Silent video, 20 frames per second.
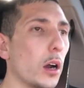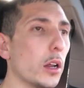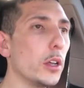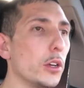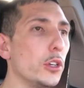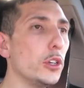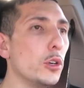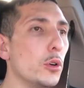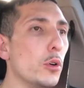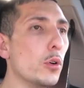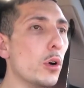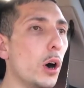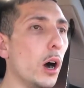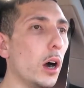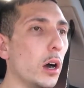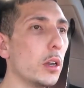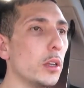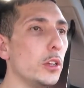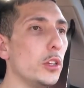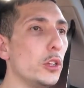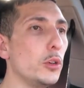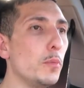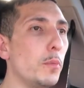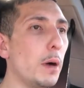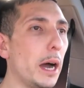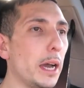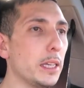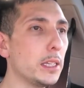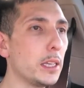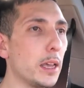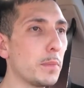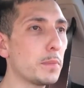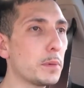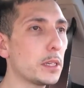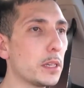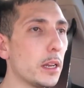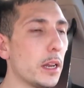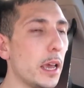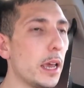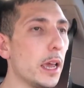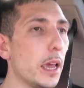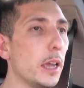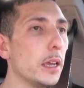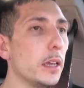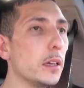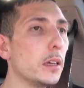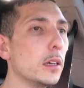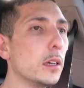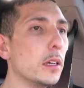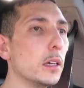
gonna do biceps today,